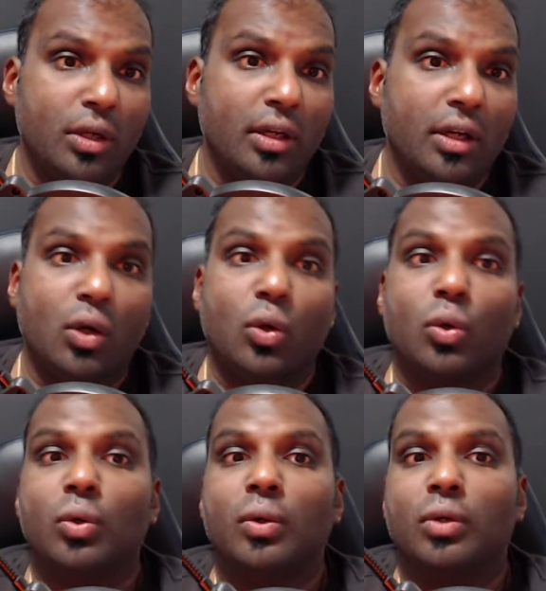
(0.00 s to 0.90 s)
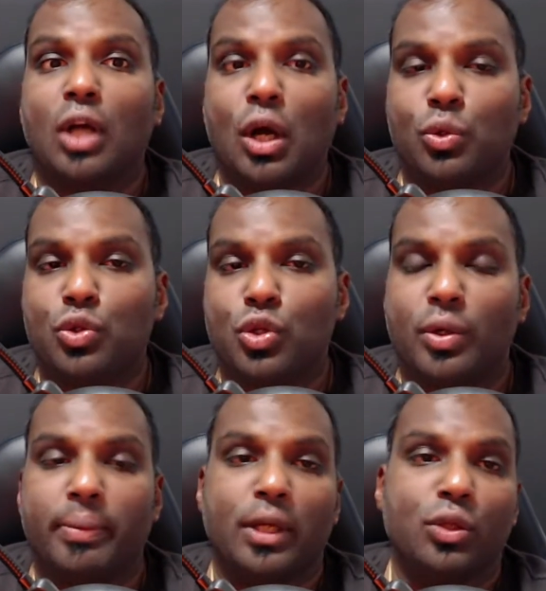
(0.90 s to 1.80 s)
or coach you
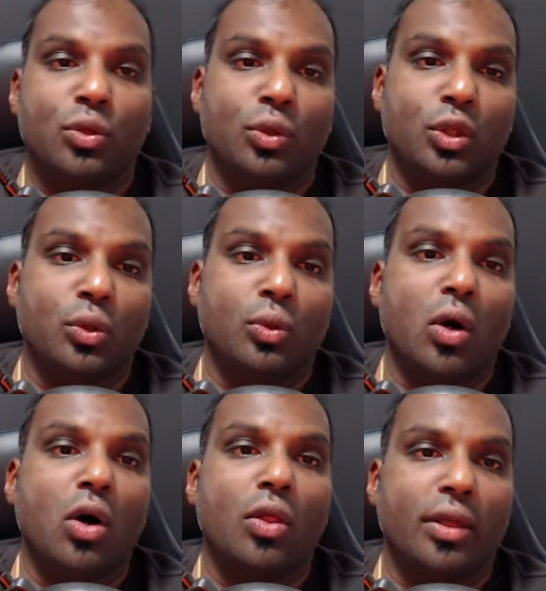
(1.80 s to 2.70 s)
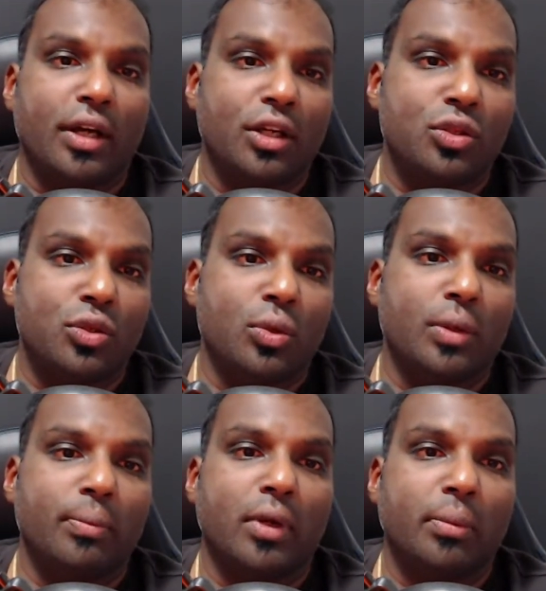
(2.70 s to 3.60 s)
and mentor you on the issue
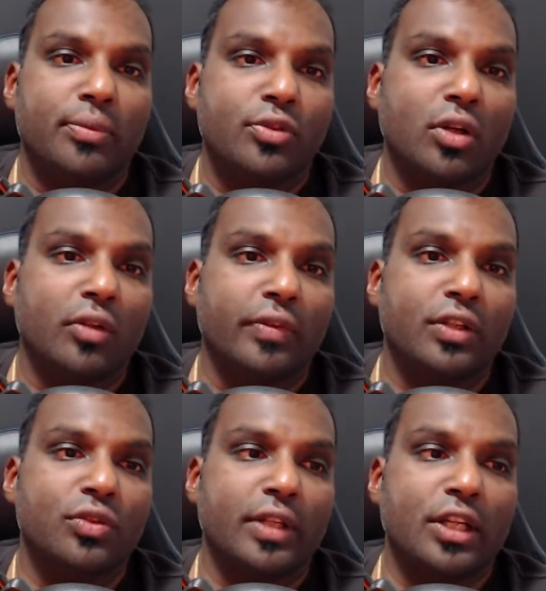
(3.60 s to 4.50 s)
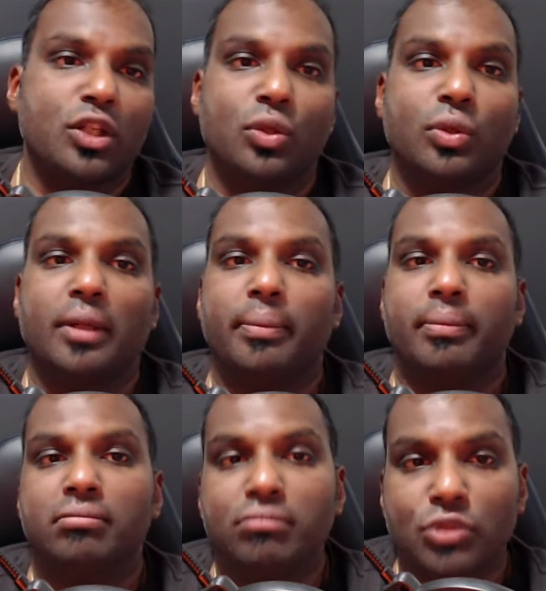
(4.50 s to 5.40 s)
and problem solving so that you
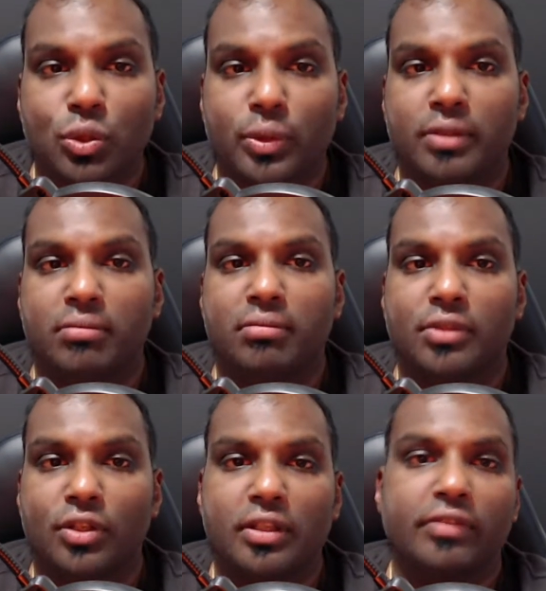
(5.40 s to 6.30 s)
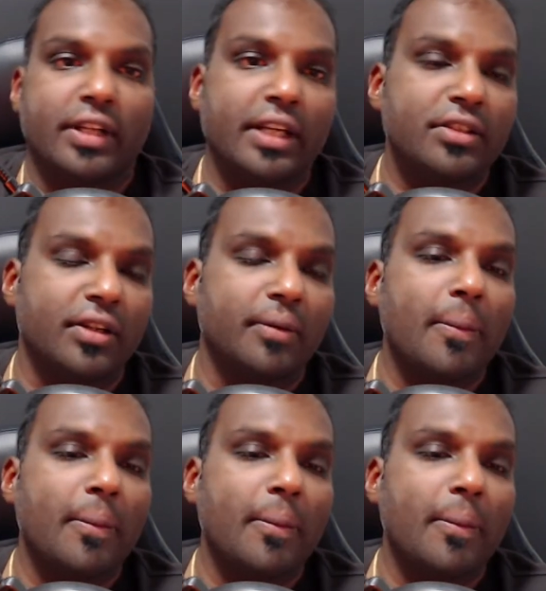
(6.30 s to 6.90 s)
can do it yourself the next time.